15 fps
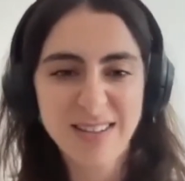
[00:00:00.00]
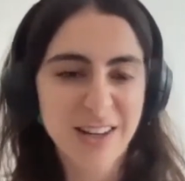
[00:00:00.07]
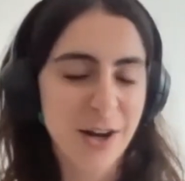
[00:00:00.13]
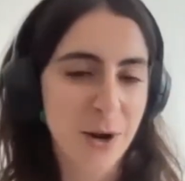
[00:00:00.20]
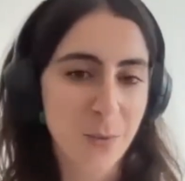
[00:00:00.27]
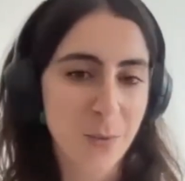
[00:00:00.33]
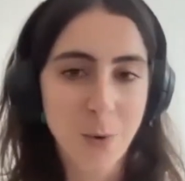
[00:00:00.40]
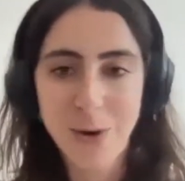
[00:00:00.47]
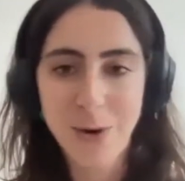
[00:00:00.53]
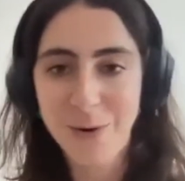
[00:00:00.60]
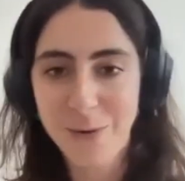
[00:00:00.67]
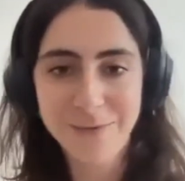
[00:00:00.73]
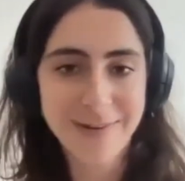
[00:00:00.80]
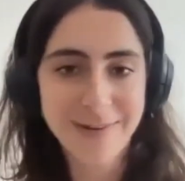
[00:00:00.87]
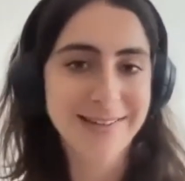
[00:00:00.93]
want
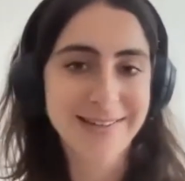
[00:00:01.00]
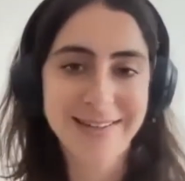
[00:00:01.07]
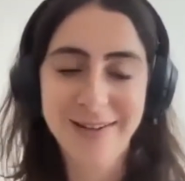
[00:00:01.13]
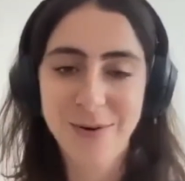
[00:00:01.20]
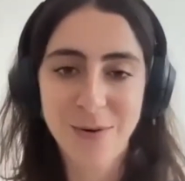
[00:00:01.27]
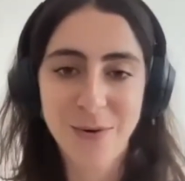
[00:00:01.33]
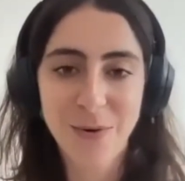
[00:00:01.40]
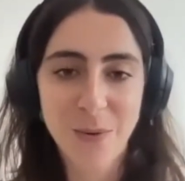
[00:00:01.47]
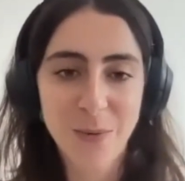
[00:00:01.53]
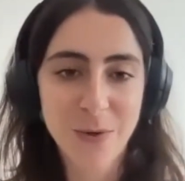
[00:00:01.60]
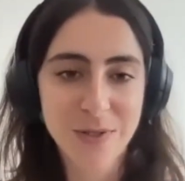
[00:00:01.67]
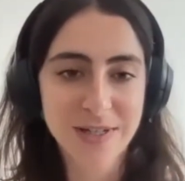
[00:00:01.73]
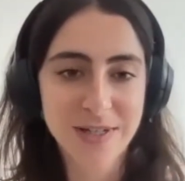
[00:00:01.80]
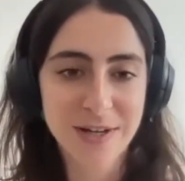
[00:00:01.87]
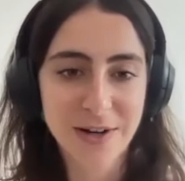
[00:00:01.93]
or fancy, or
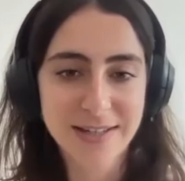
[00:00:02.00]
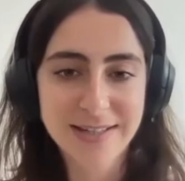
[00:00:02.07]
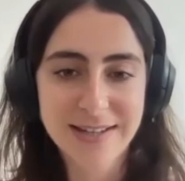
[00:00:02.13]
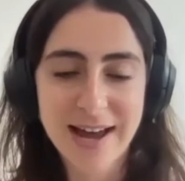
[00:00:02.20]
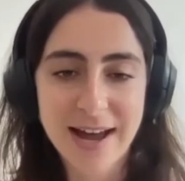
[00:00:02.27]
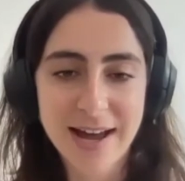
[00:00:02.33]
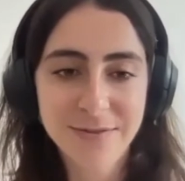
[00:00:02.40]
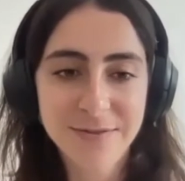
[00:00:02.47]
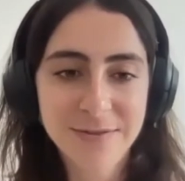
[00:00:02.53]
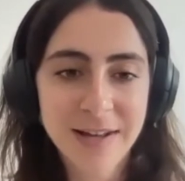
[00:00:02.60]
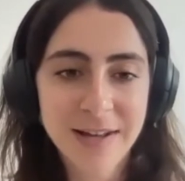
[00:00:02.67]
what's a nice to have.